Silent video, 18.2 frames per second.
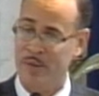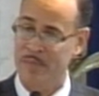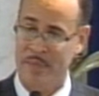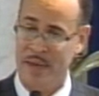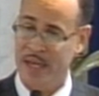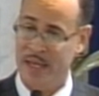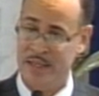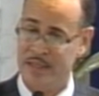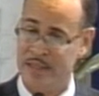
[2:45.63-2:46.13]

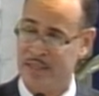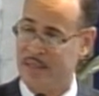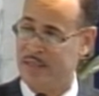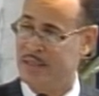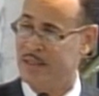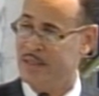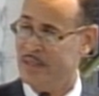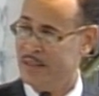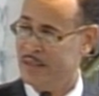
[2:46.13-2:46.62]

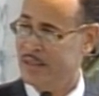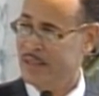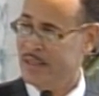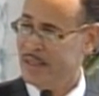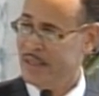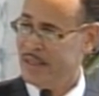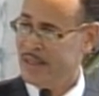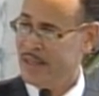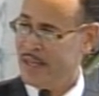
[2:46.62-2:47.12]
midst.
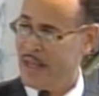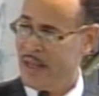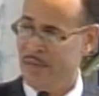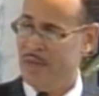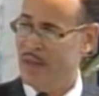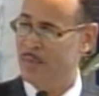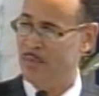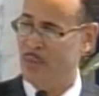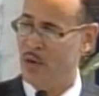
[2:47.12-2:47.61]

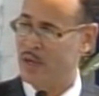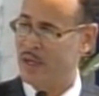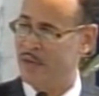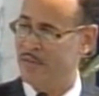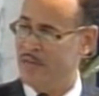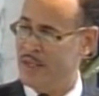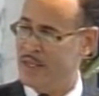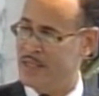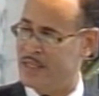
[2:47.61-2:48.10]
In the book
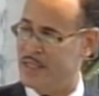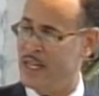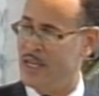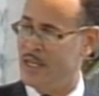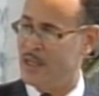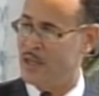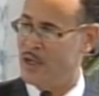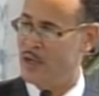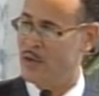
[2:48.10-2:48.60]
of
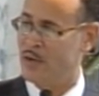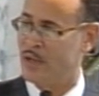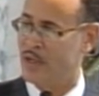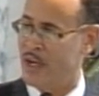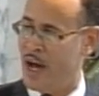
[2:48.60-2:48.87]
Ezekiel,